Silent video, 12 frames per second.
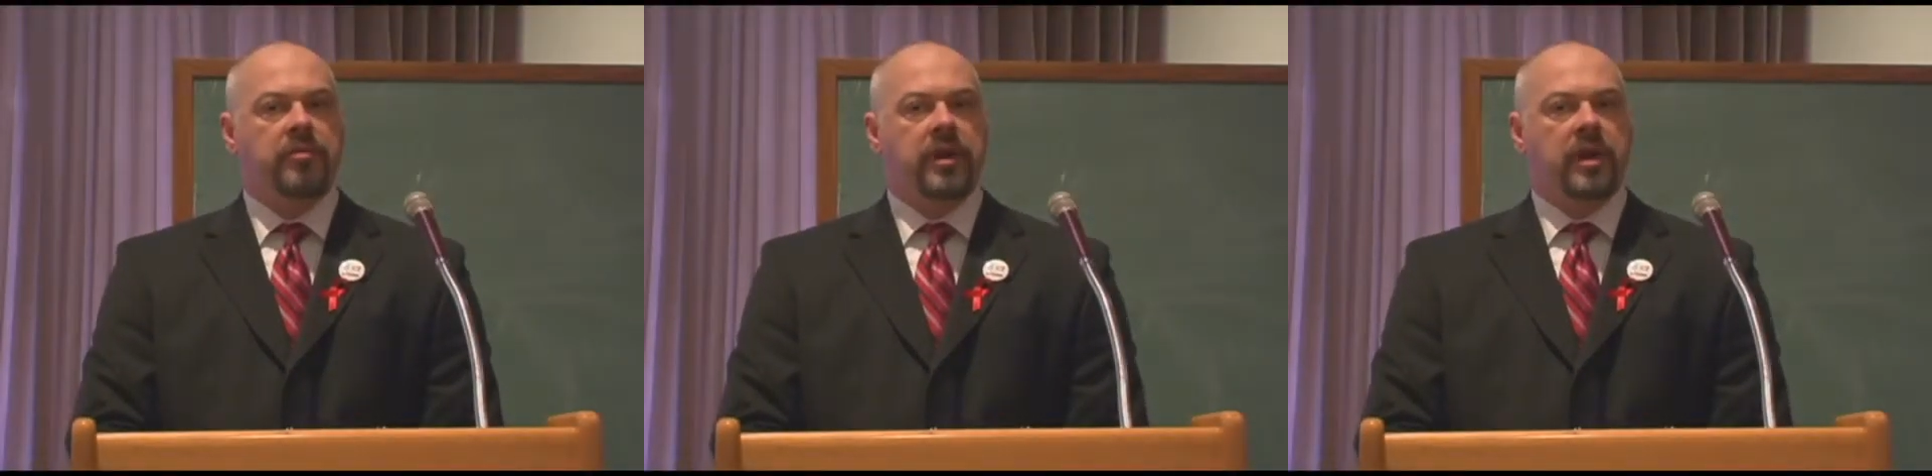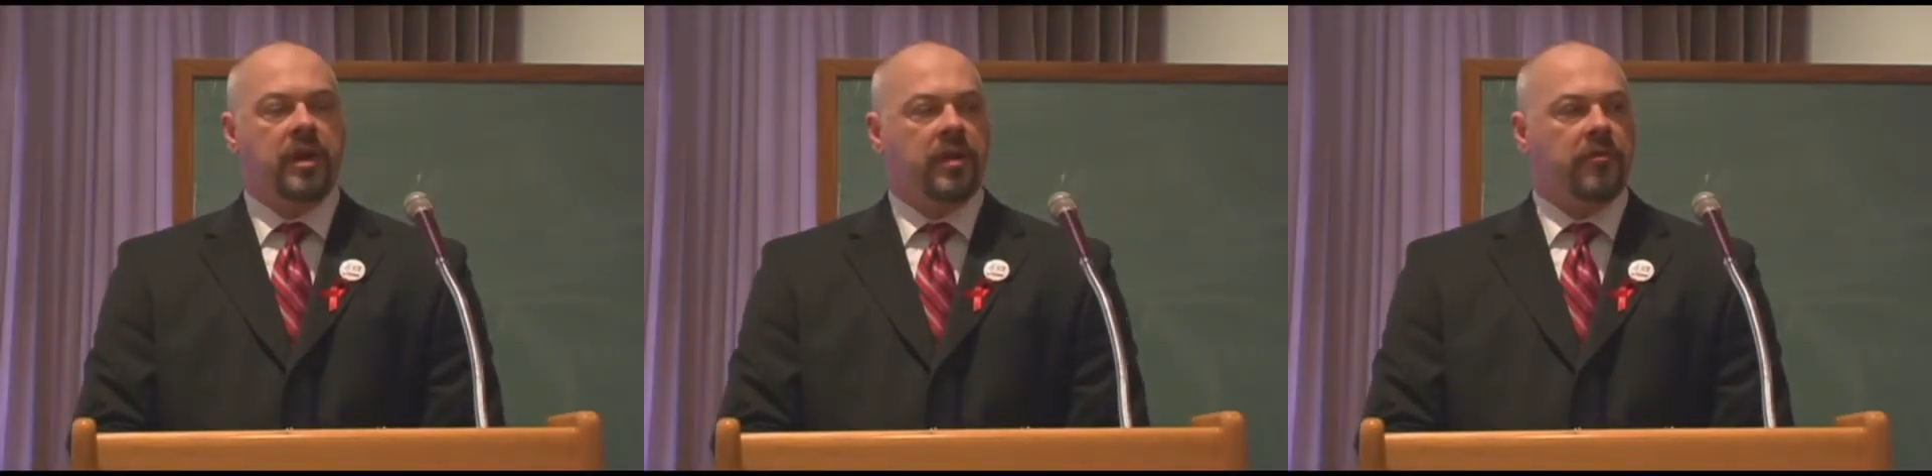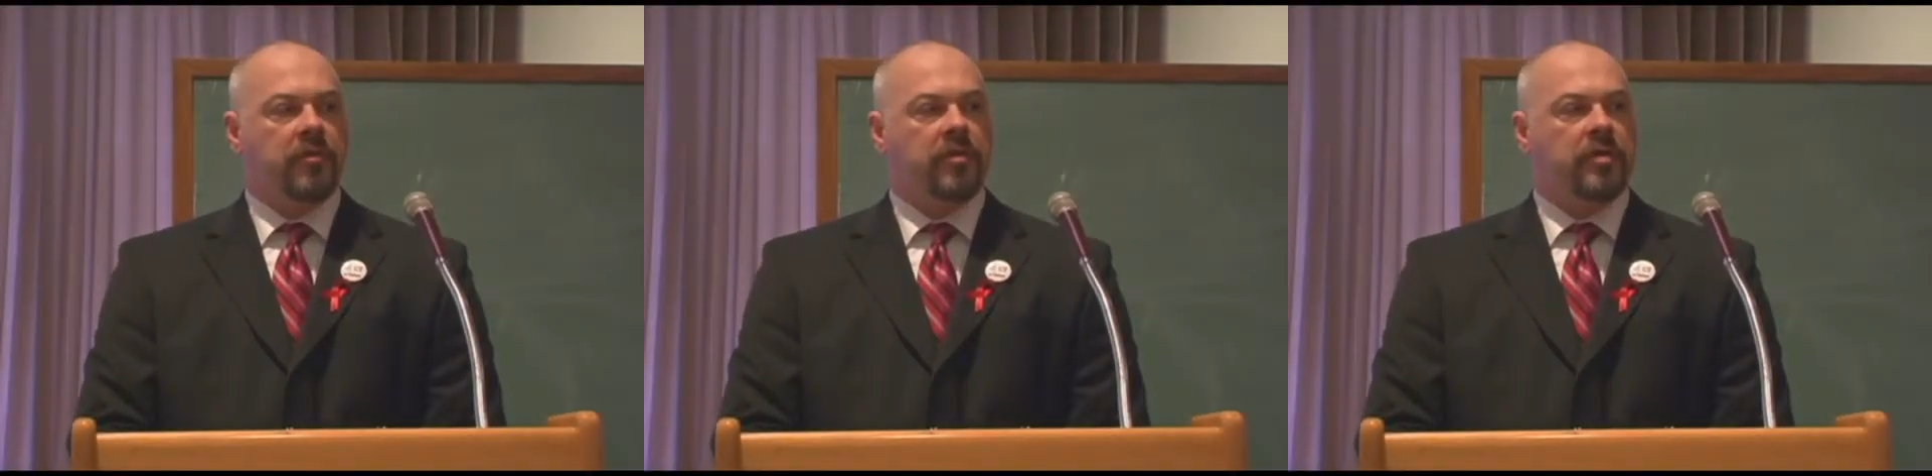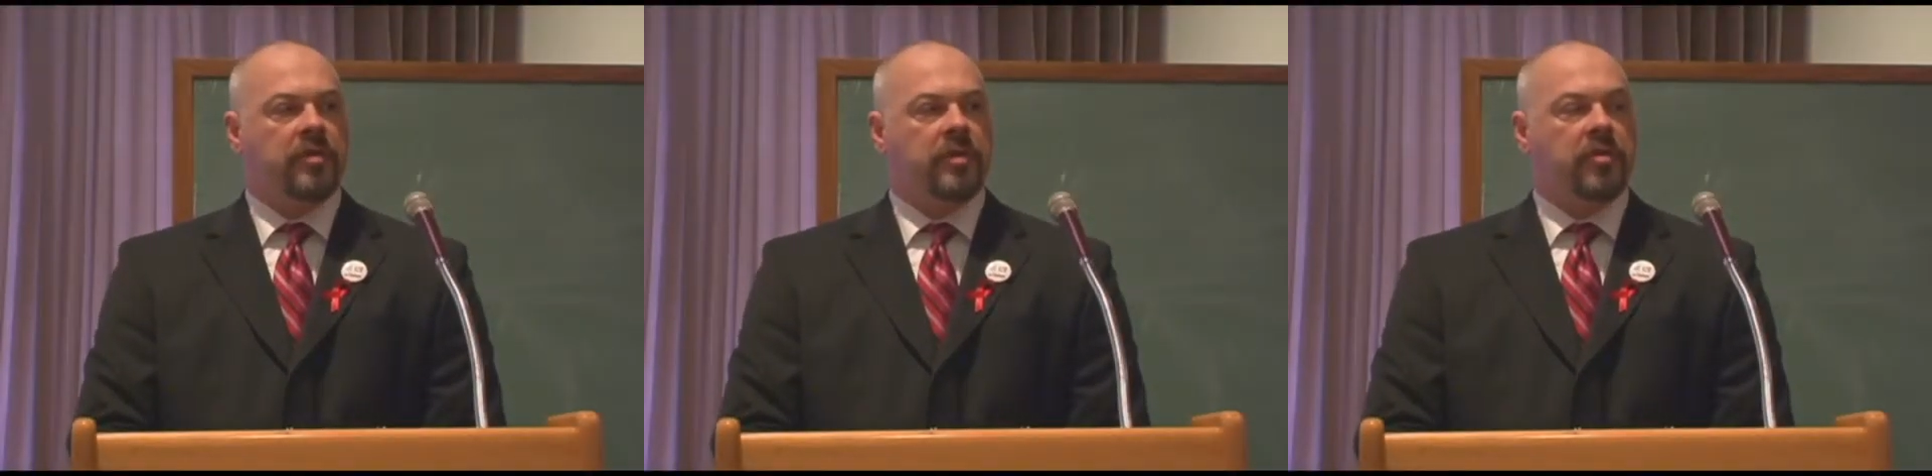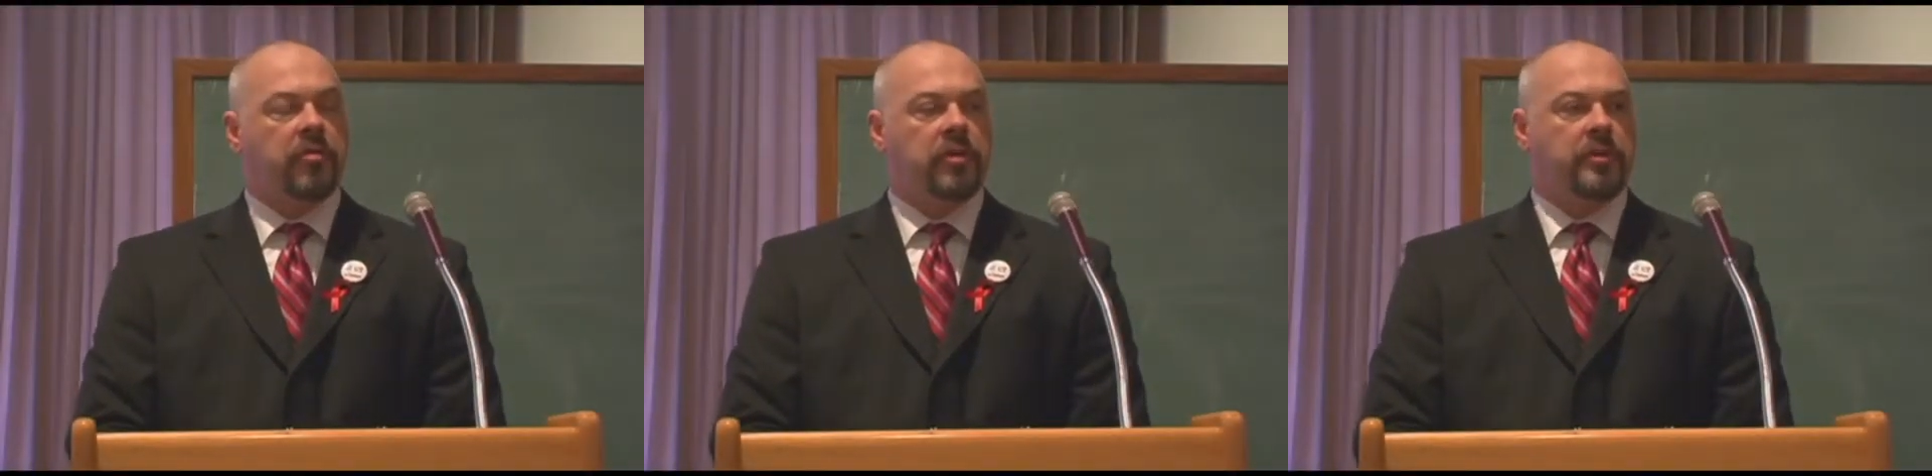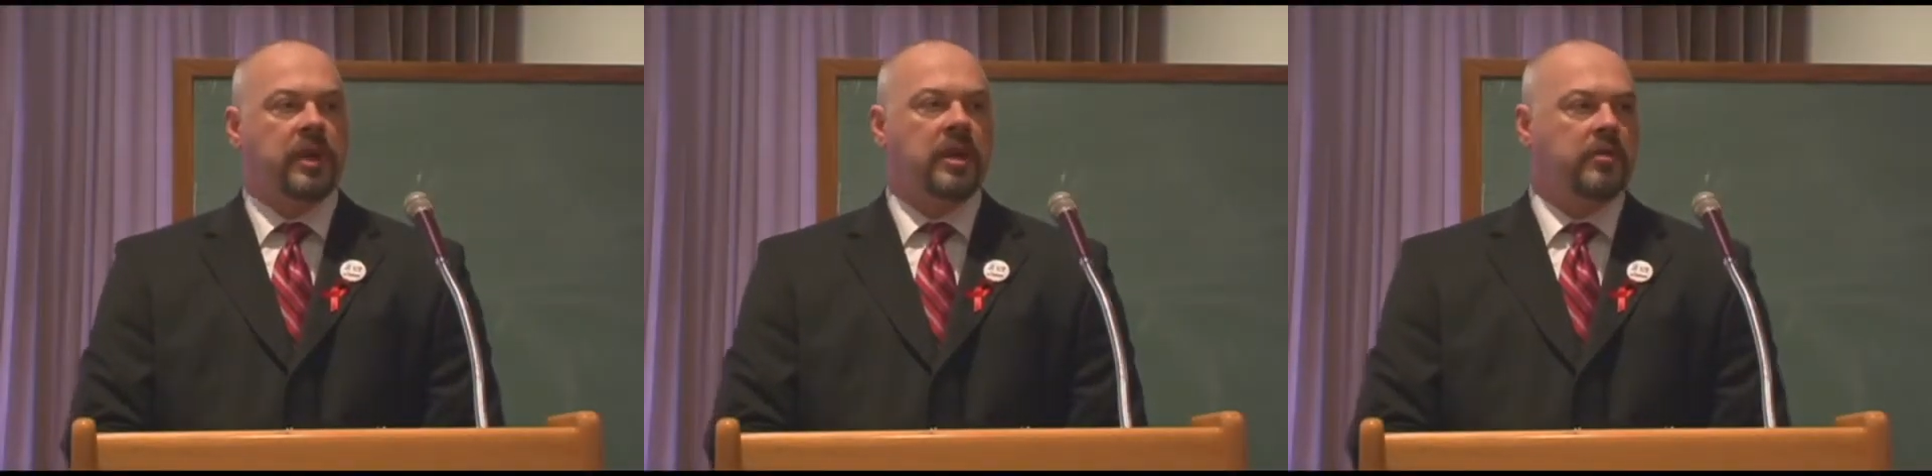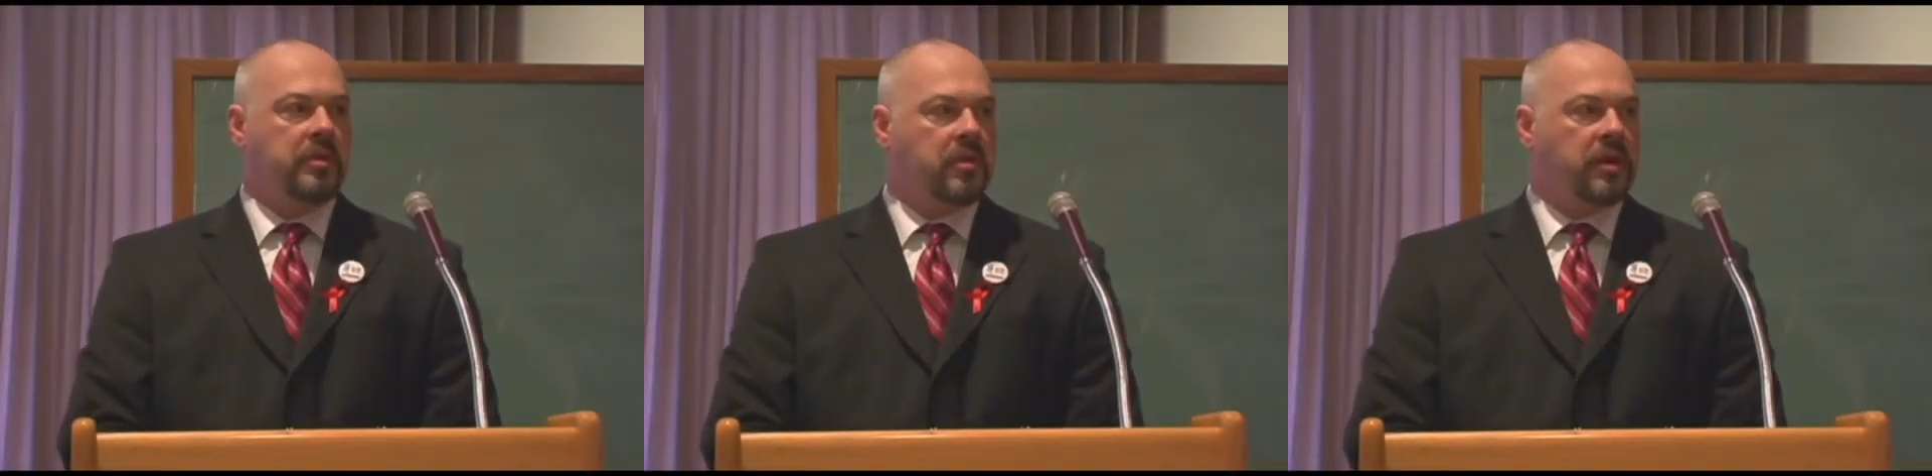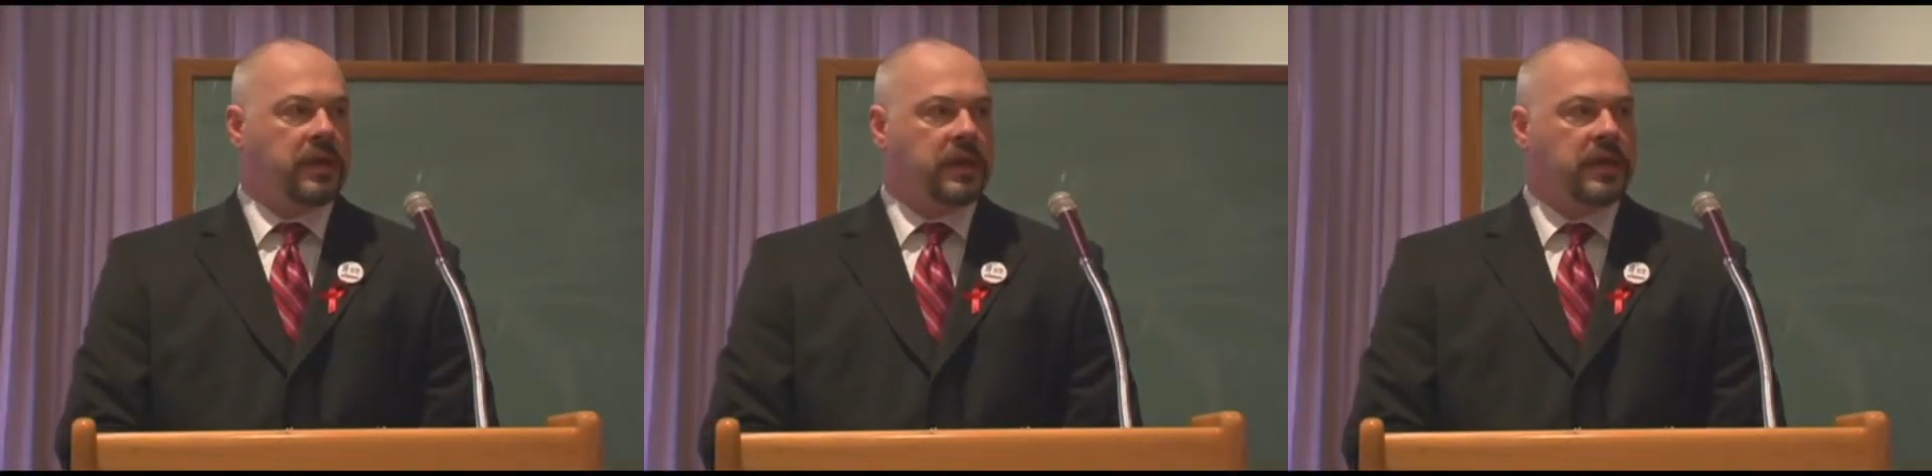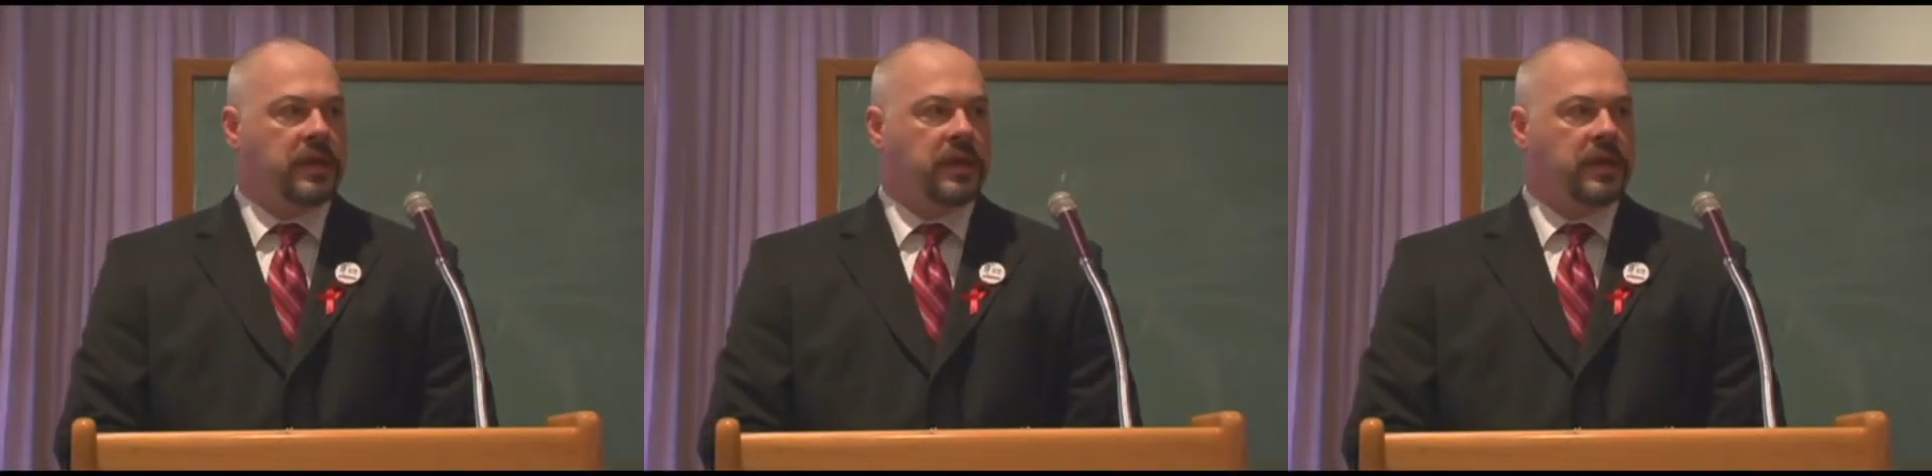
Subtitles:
my lovers. This was my community.